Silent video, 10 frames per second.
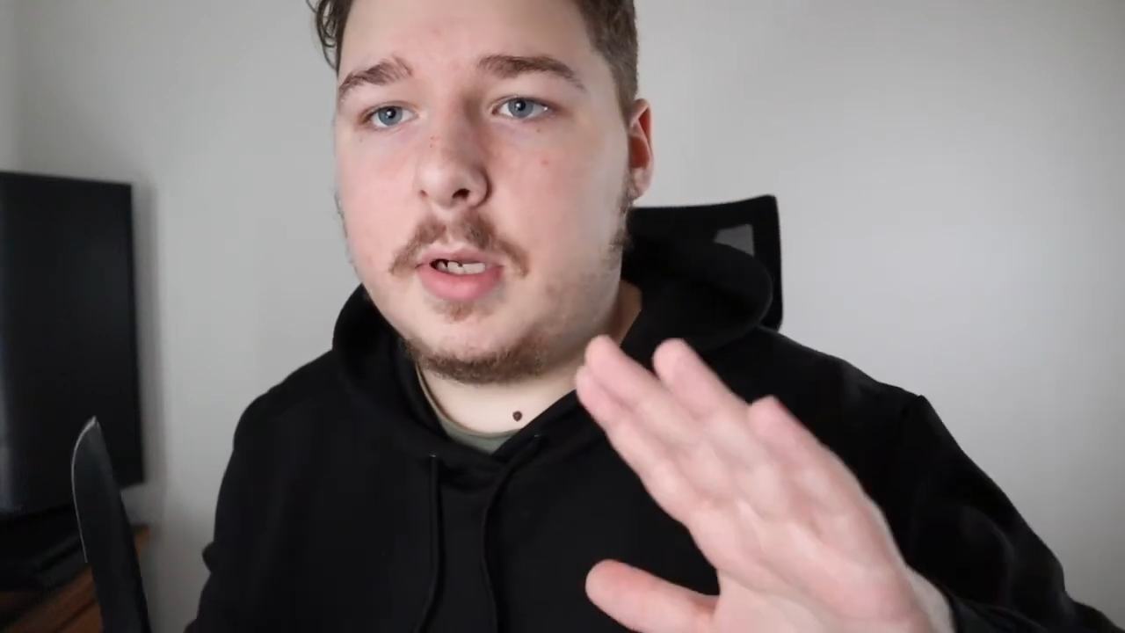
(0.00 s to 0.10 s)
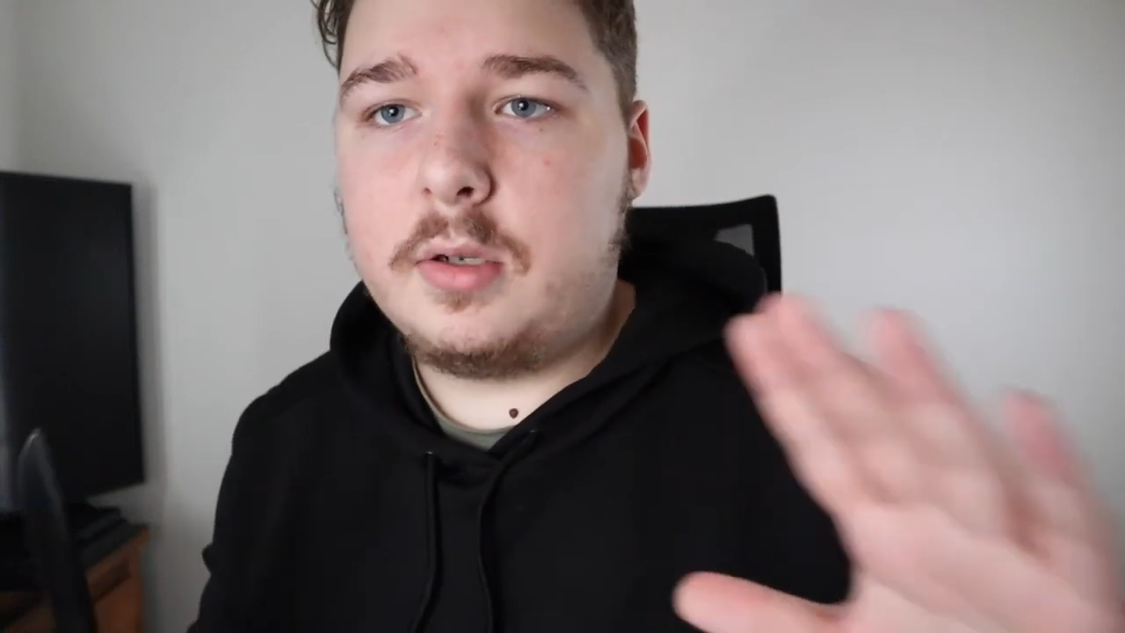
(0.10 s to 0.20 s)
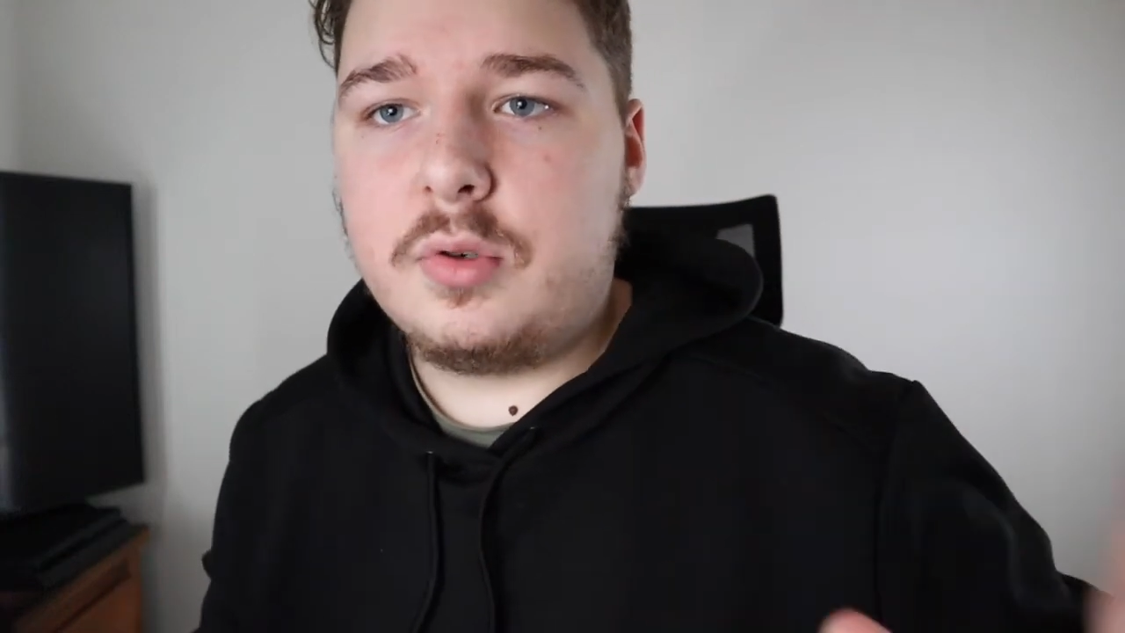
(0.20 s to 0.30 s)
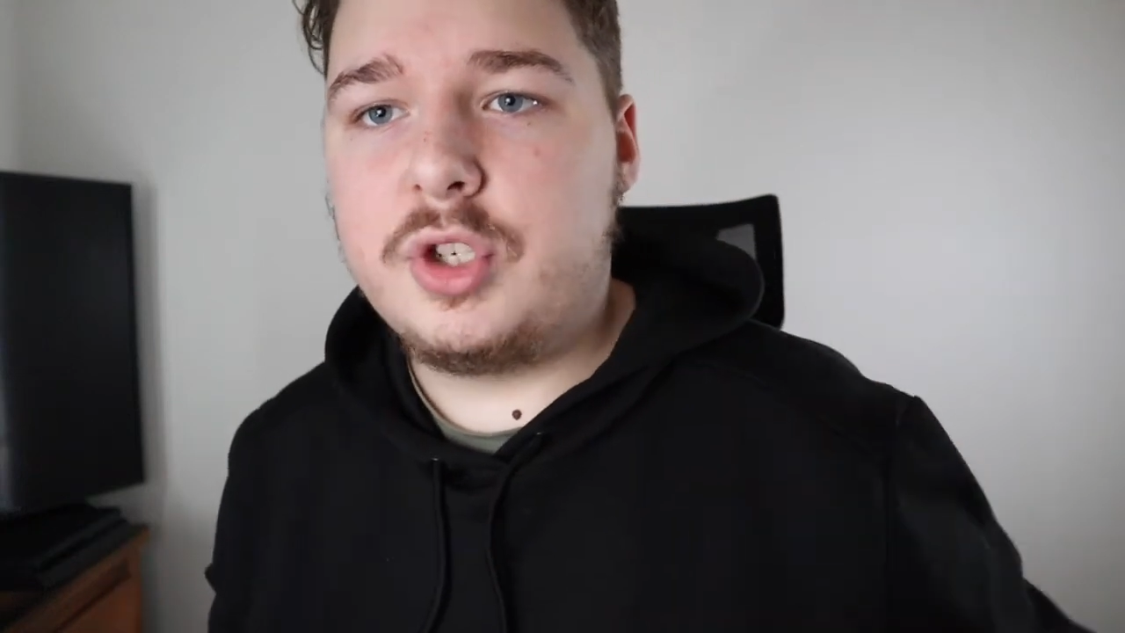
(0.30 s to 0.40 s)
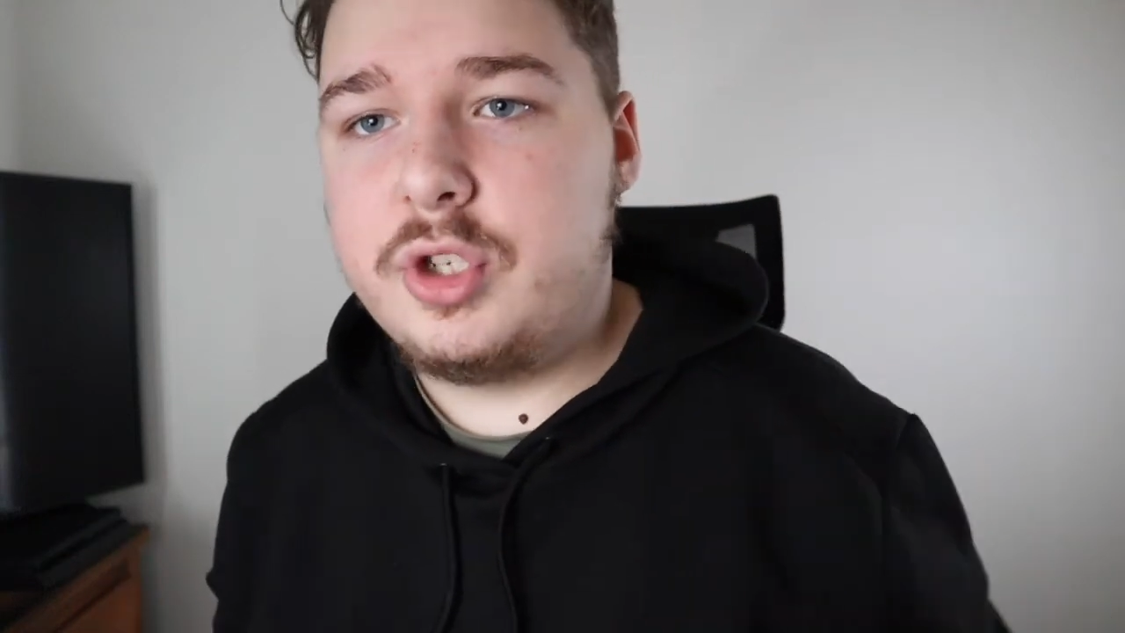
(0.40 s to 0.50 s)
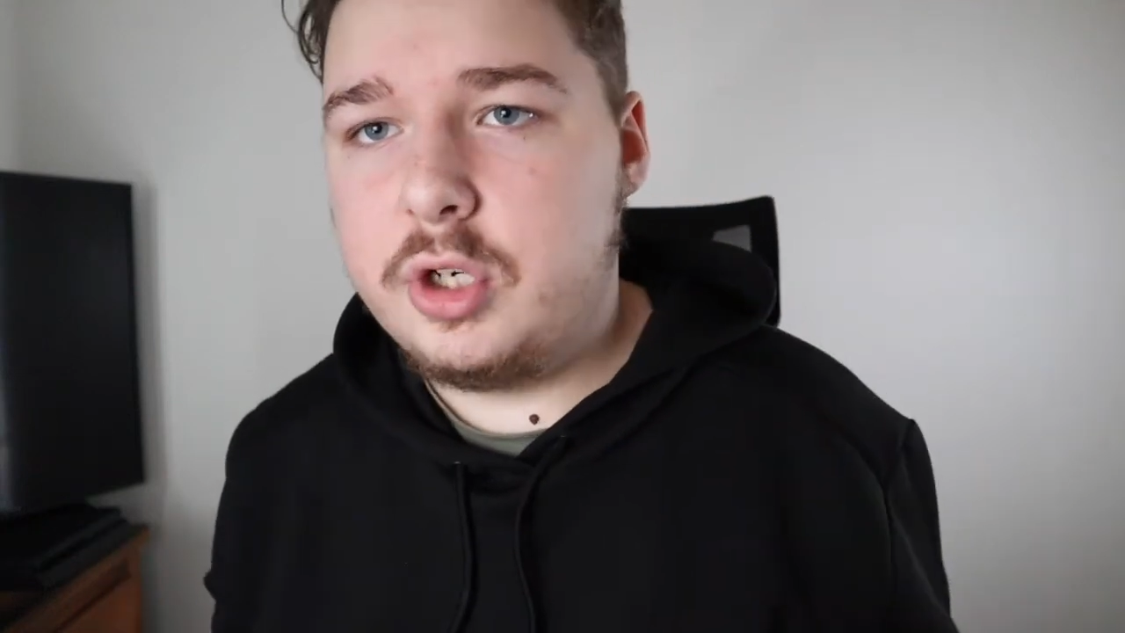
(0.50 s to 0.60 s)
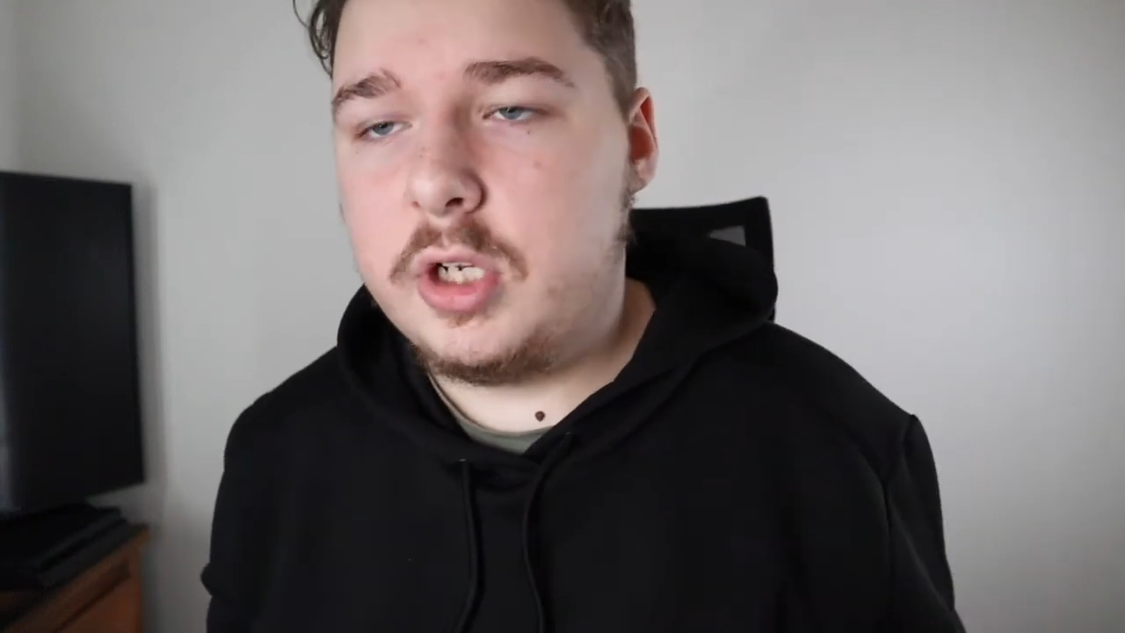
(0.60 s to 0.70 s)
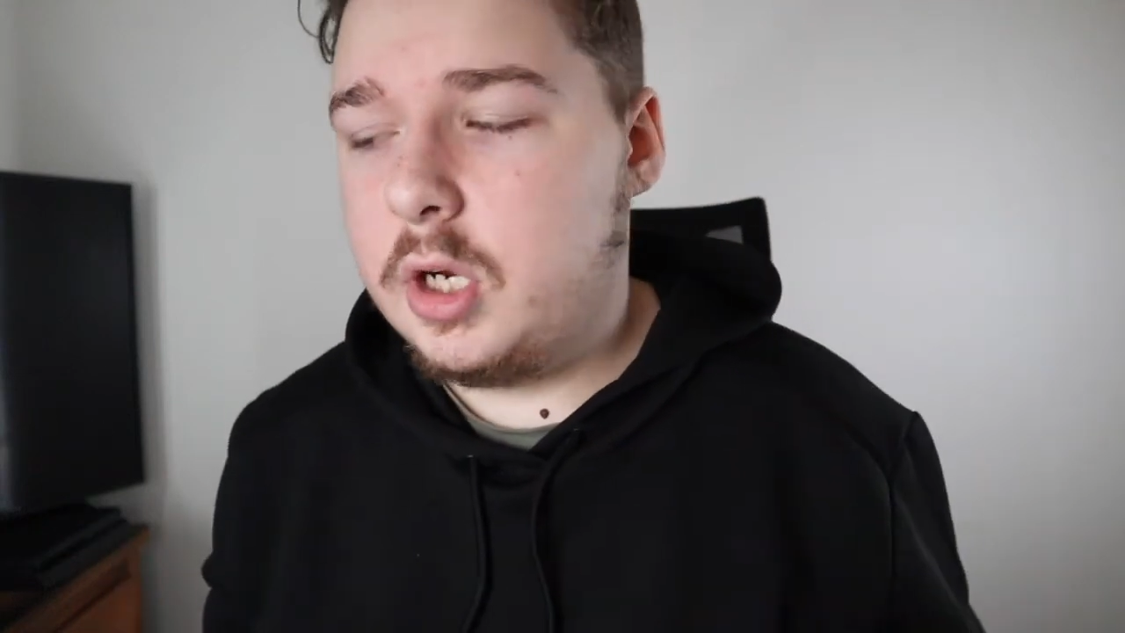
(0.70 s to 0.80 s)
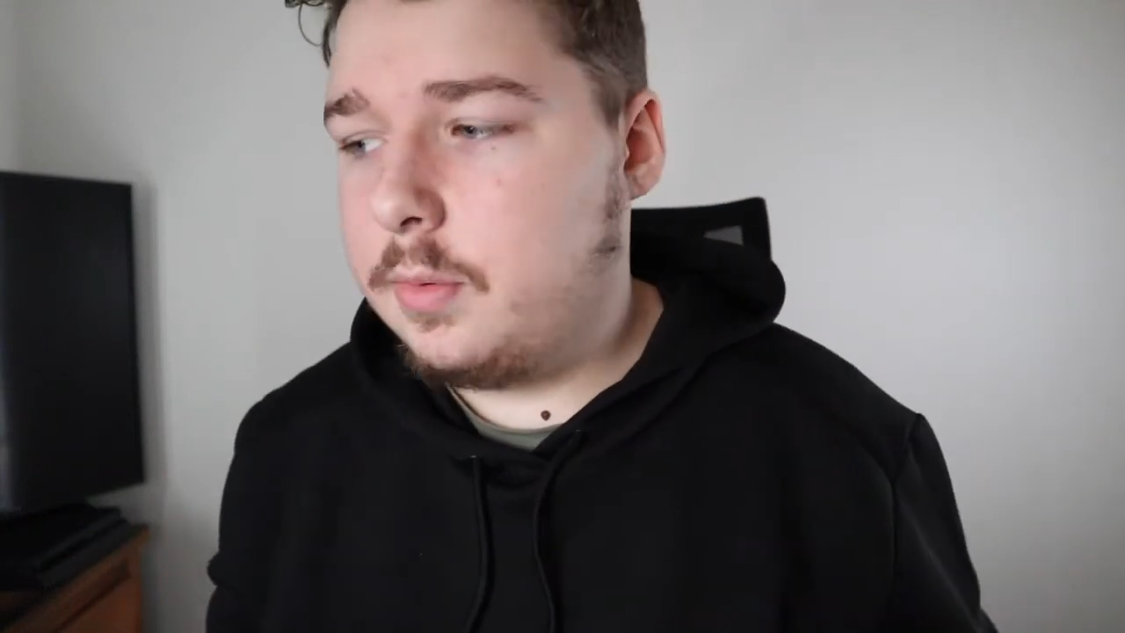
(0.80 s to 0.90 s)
little studio.